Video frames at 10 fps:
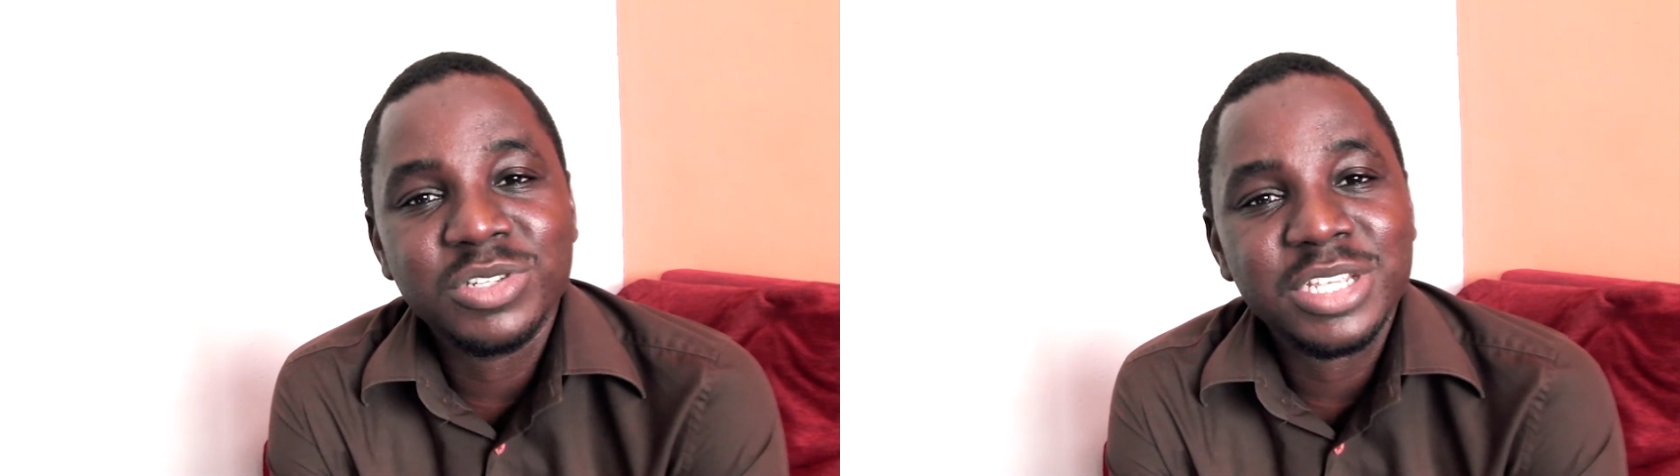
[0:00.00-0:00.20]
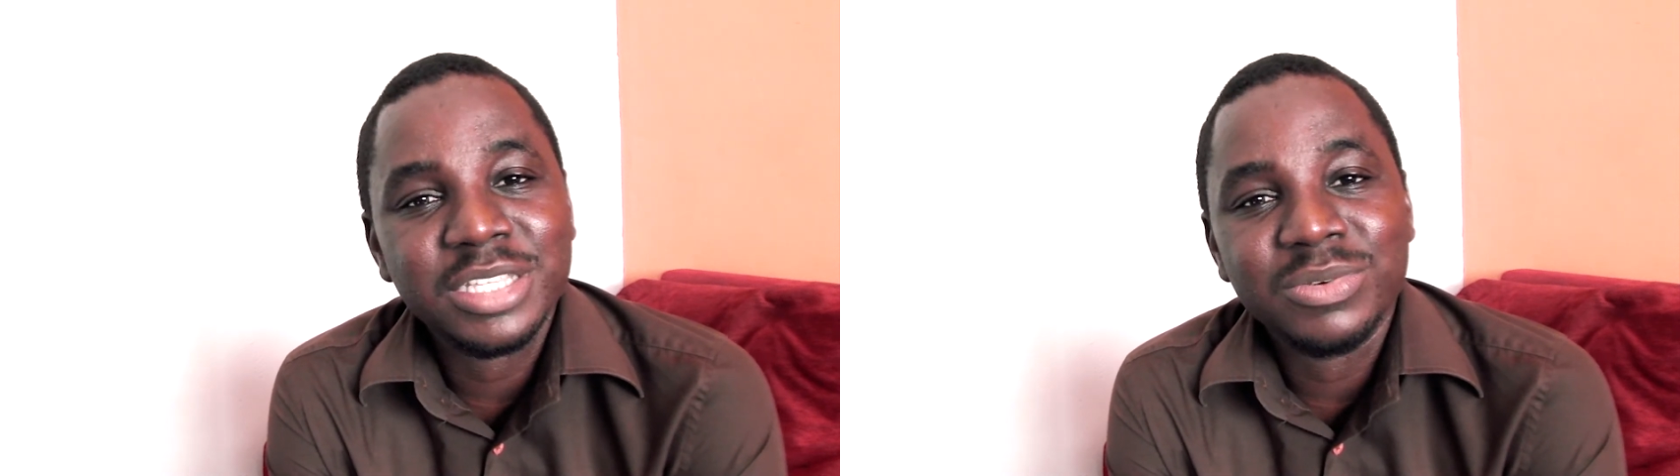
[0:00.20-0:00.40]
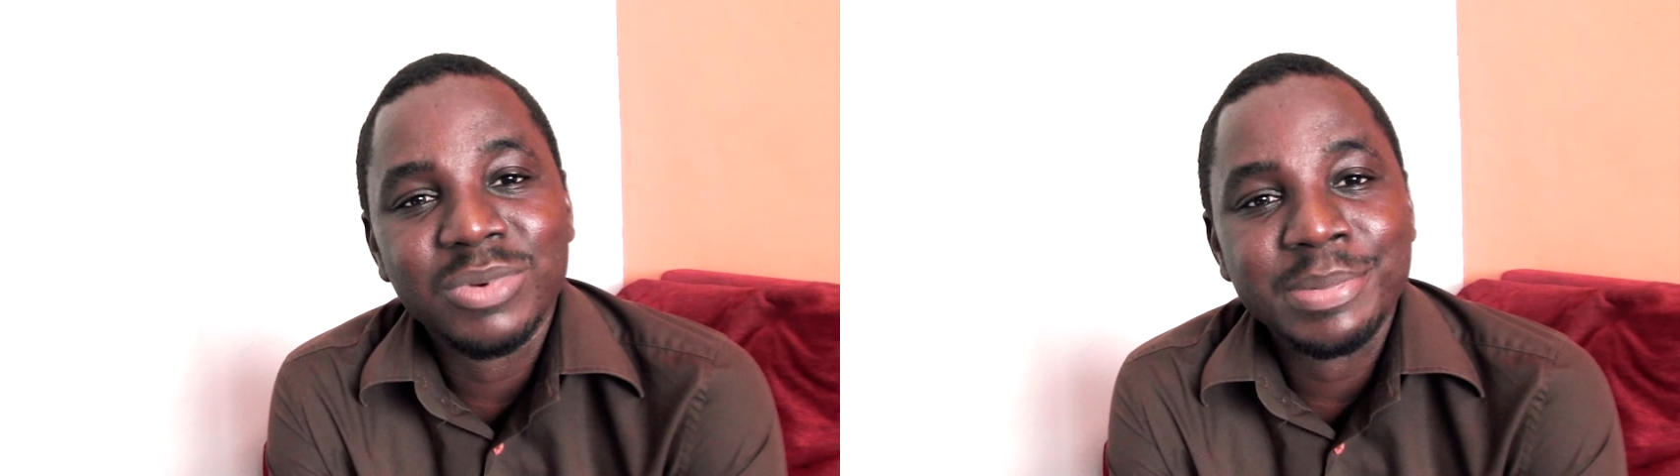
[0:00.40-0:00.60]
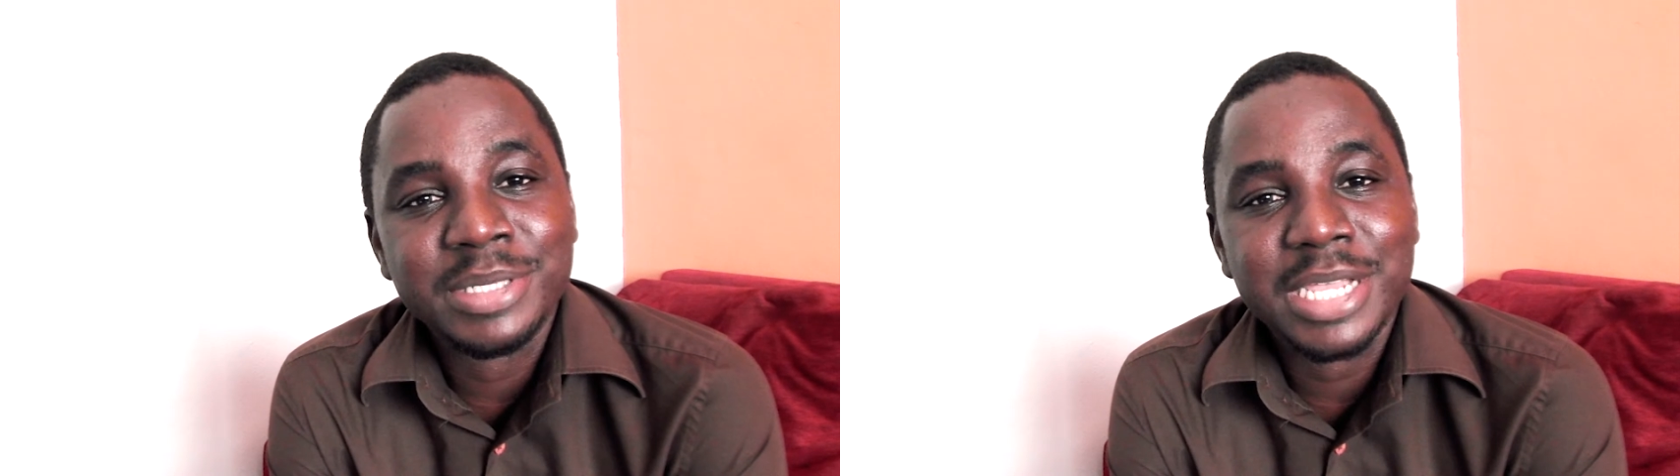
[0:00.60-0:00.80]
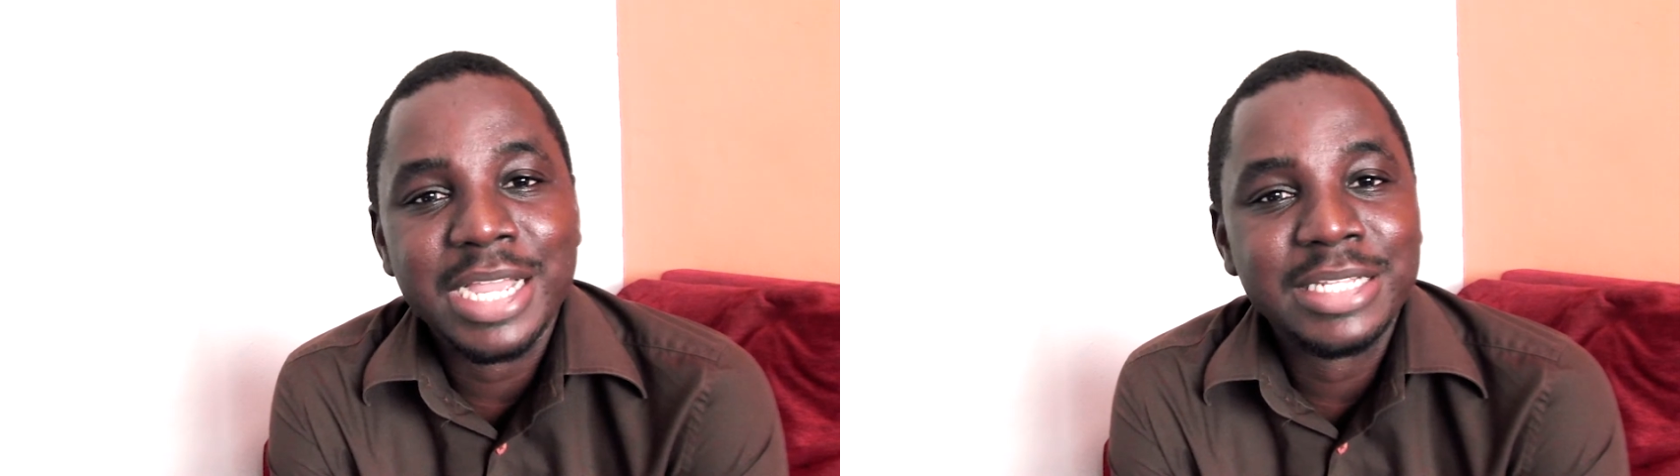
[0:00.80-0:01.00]
certain
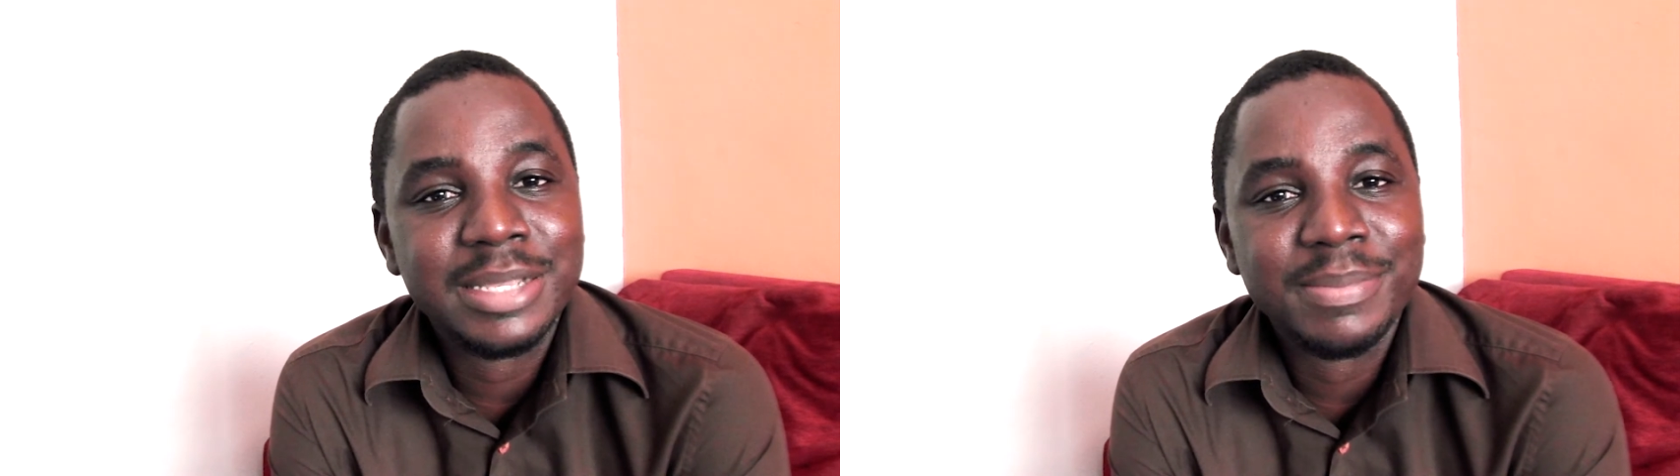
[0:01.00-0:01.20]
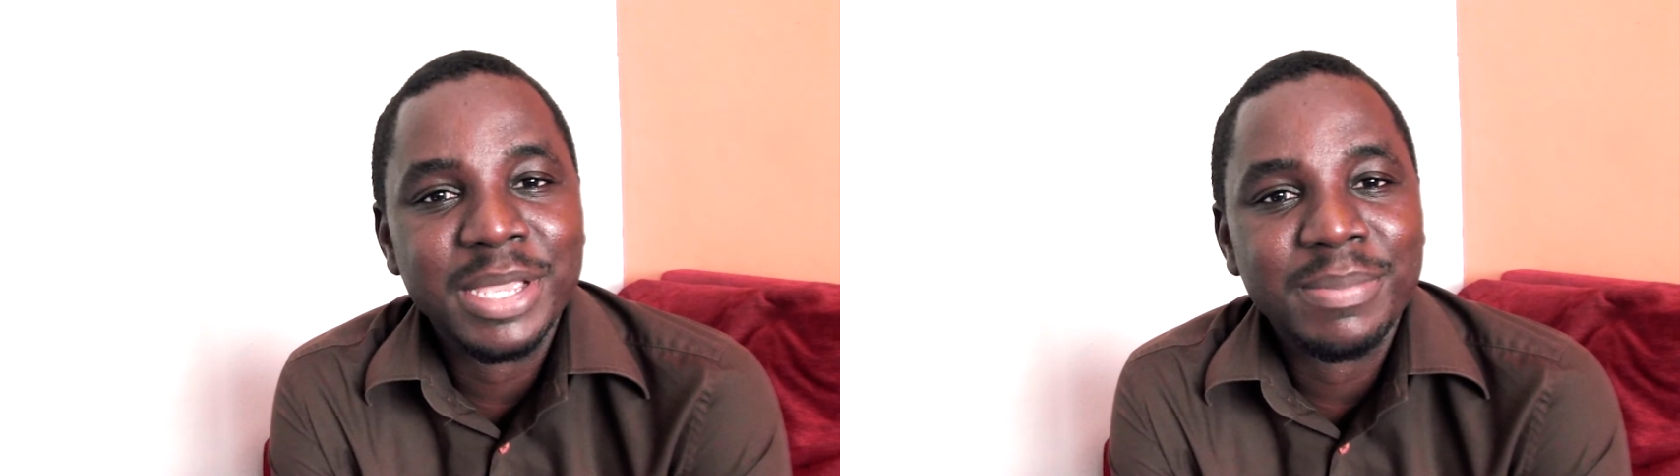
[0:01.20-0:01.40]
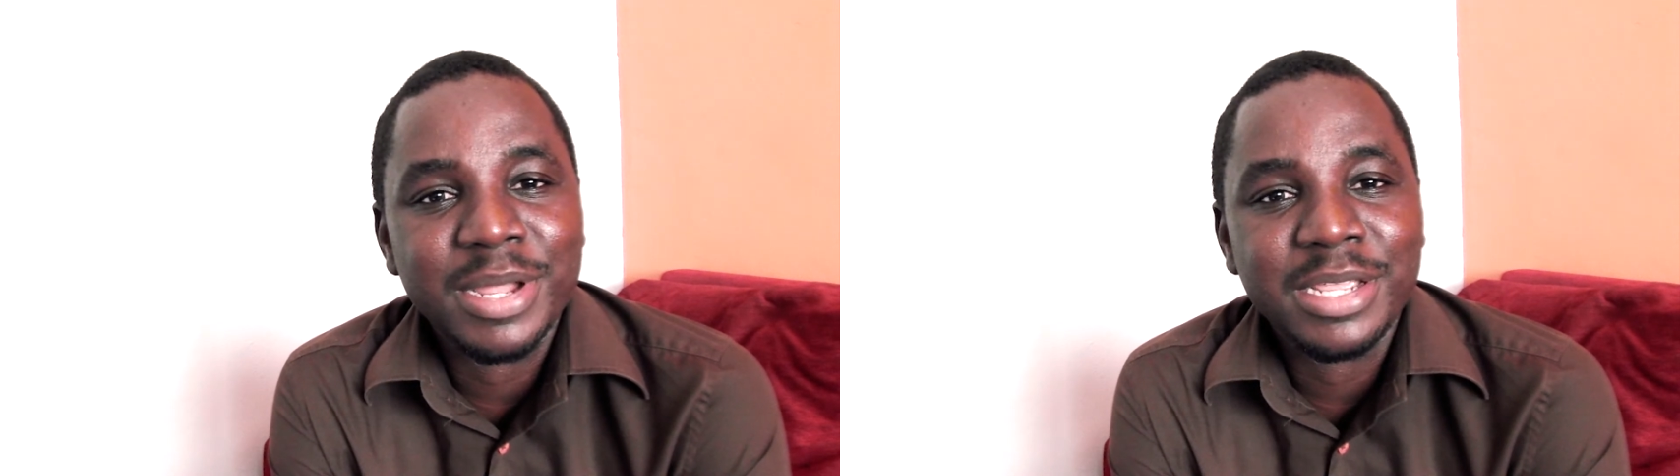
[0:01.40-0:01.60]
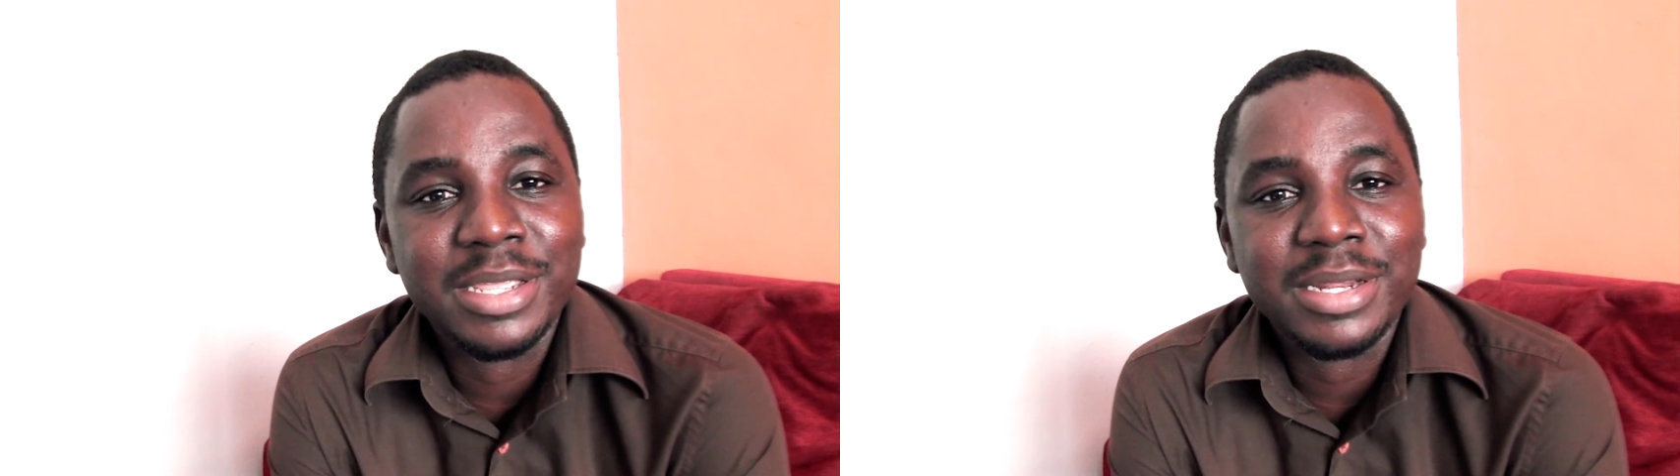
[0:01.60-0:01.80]
websites and make money,